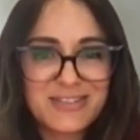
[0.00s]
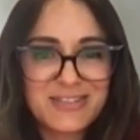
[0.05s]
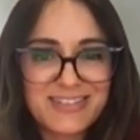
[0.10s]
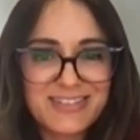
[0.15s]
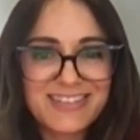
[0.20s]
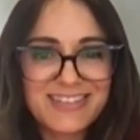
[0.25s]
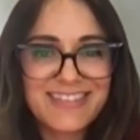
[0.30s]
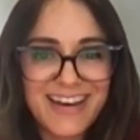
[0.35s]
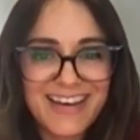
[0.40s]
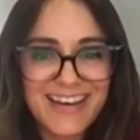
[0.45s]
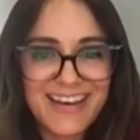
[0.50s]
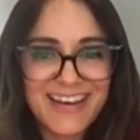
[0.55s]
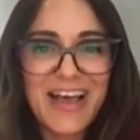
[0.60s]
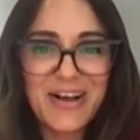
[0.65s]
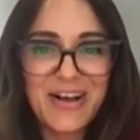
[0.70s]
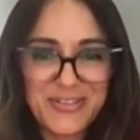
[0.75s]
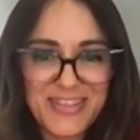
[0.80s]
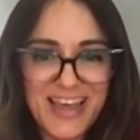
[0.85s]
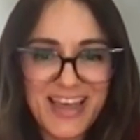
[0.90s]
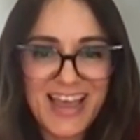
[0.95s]
gut
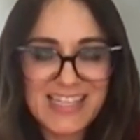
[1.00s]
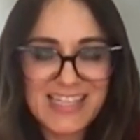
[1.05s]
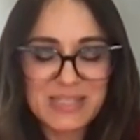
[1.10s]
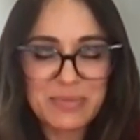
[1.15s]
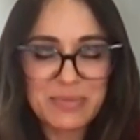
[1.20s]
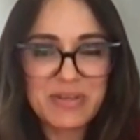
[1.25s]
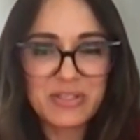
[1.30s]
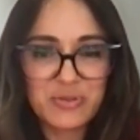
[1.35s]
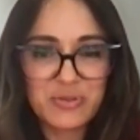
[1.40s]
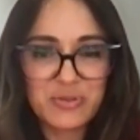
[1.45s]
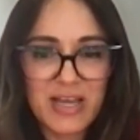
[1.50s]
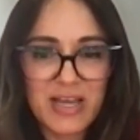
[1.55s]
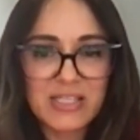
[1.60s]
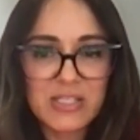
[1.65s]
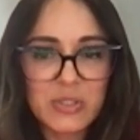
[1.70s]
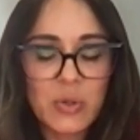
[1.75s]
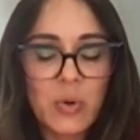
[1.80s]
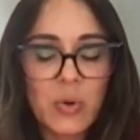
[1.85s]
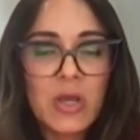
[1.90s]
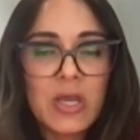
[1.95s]
health that has to be addressed.
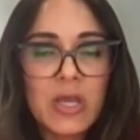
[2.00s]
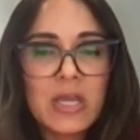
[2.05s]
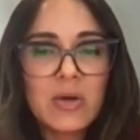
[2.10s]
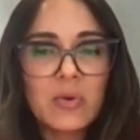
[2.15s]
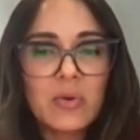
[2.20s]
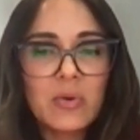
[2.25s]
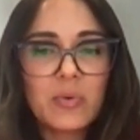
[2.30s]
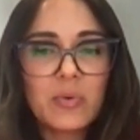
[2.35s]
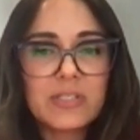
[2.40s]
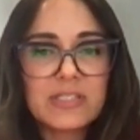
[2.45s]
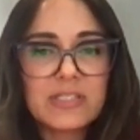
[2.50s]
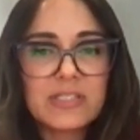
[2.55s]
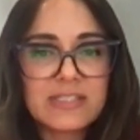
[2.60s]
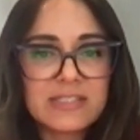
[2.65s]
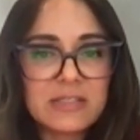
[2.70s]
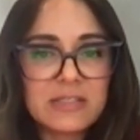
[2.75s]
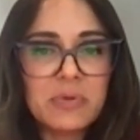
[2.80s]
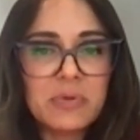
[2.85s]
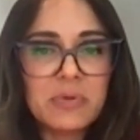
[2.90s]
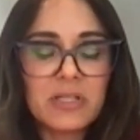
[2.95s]
So
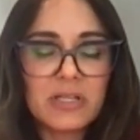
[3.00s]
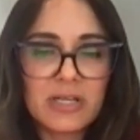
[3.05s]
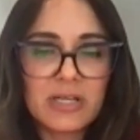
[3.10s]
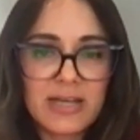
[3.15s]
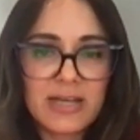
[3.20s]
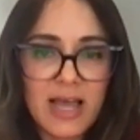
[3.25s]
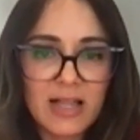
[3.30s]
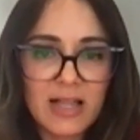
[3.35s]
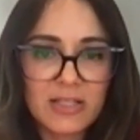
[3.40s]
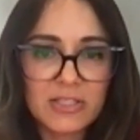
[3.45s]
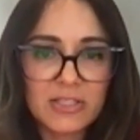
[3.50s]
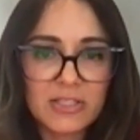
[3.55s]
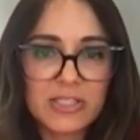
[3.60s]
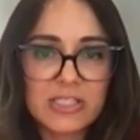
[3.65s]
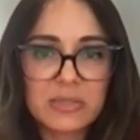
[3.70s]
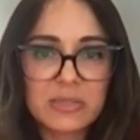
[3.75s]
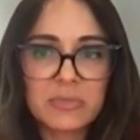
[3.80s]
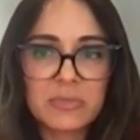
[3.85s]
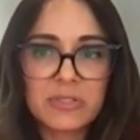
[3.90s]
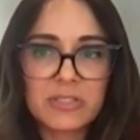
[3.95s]
similar analogy,
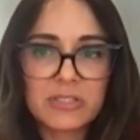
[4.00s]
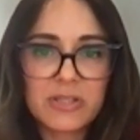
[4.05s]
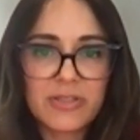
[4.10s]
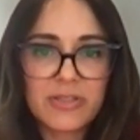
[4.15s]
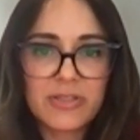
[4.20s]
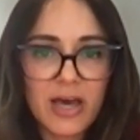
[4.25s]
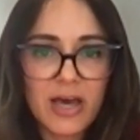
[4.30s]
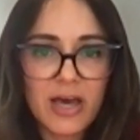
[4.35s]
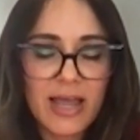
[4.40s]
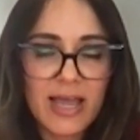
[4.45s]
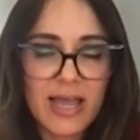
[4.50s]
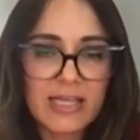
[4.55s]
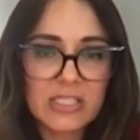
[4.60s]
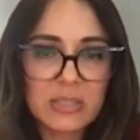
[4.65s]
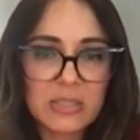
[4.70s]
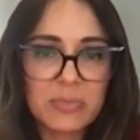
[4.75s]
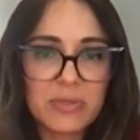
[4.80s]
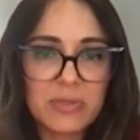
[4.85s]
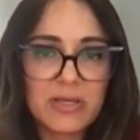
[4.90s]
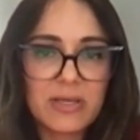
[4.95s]
similar thought has to
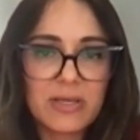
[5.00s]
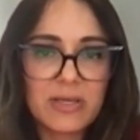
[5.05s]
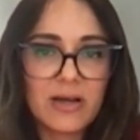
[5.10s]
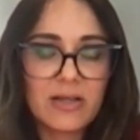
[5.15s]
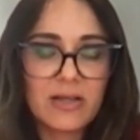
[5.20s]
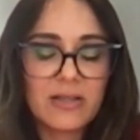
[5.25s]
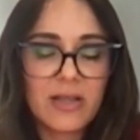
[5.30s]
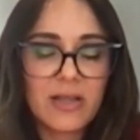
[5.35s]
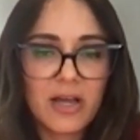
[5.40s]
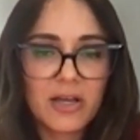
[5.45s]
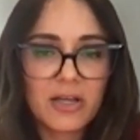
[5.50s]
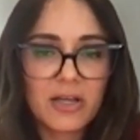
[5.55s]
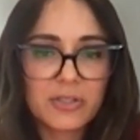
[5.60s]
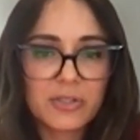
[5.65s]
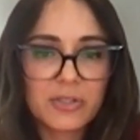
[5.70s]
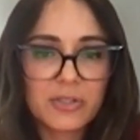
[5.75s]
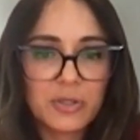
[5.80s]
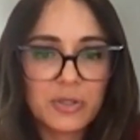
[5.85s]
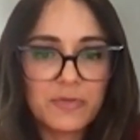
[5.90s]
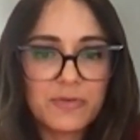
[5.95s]
be on the ocular
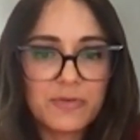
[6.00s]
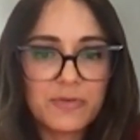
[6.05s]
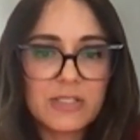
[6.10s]
surface.